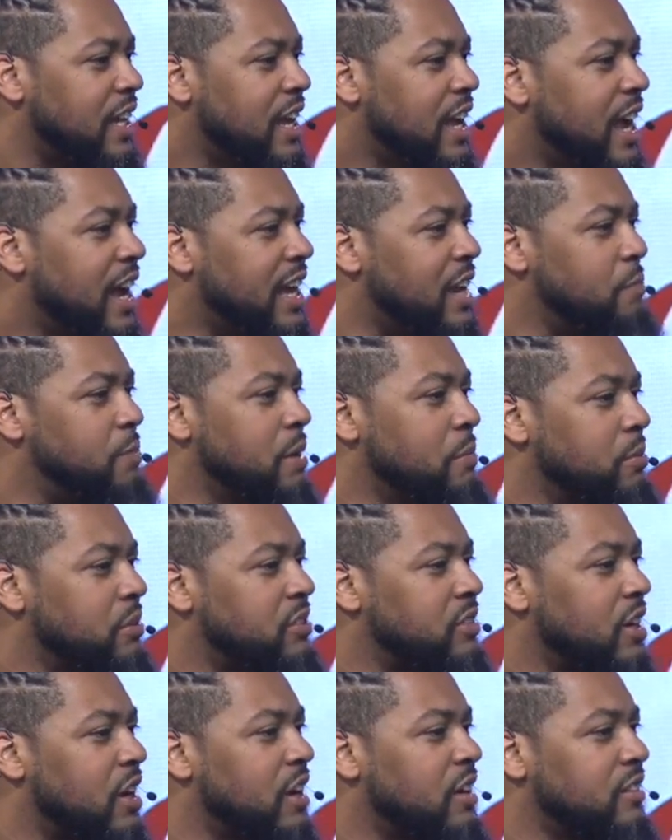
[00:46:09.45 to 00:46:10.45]
and then people
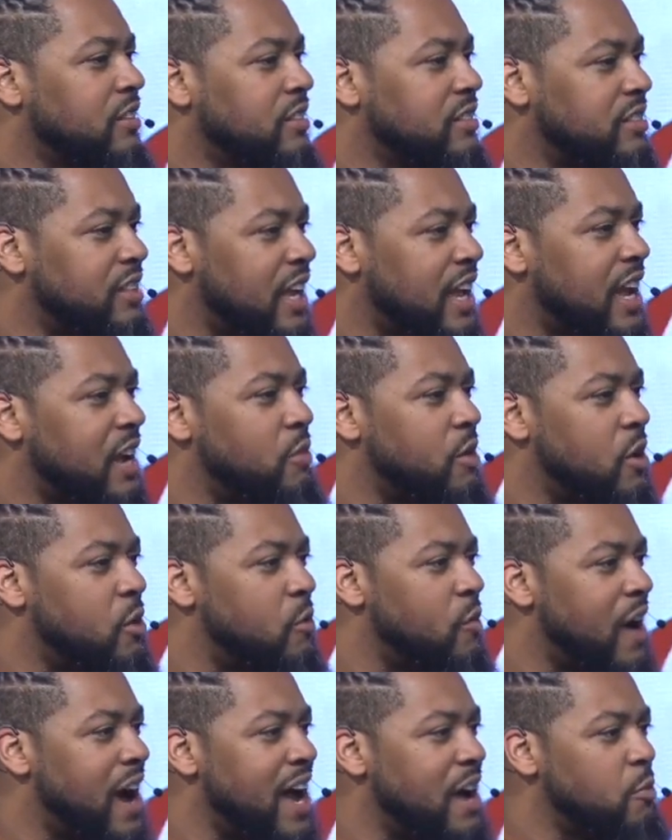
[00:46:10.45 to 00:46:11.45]
start saying, well,
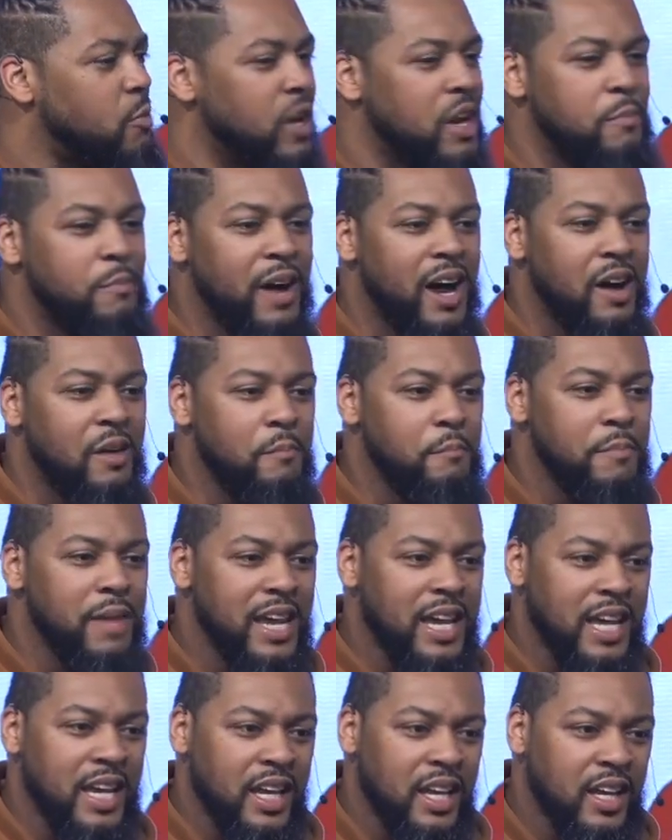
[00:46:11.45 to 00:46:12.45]
why, what about
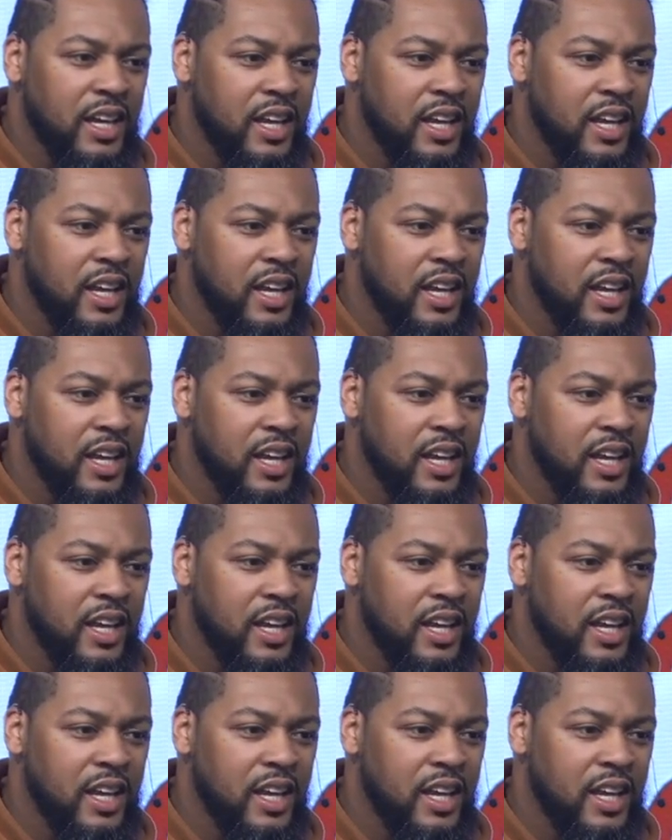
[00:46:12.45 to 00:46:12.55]
me?